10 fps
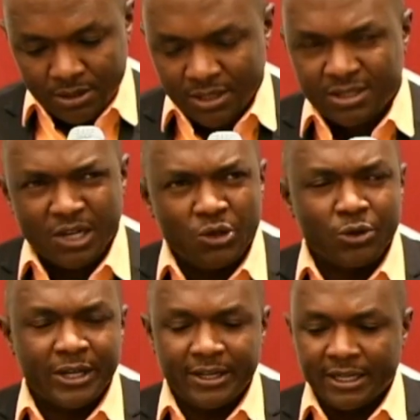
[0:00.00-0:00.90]
It's a
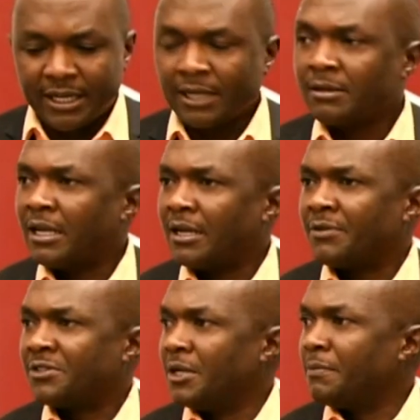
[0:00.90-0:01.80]
new area.
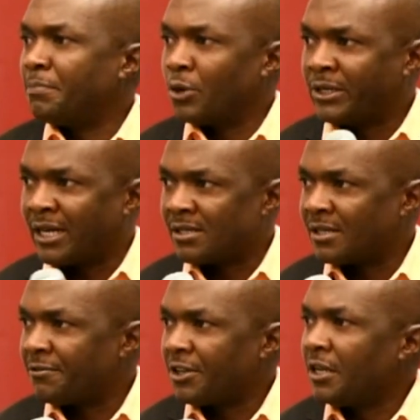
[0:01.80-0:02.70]
I've seen
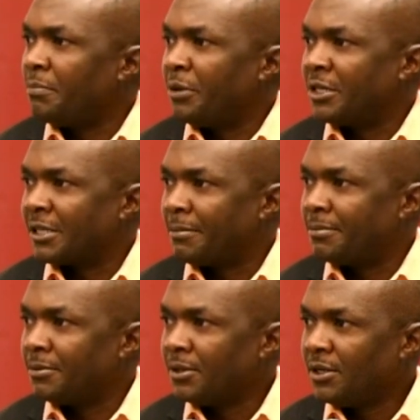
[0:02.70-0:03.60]
podcasts have really picked up
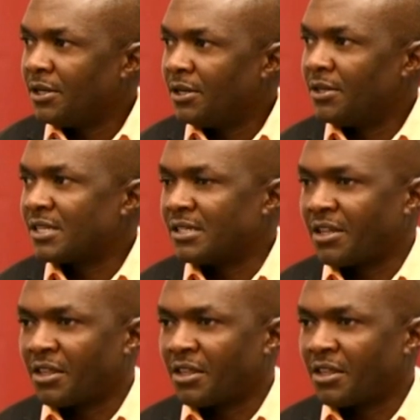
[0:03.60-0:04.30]
in this kind.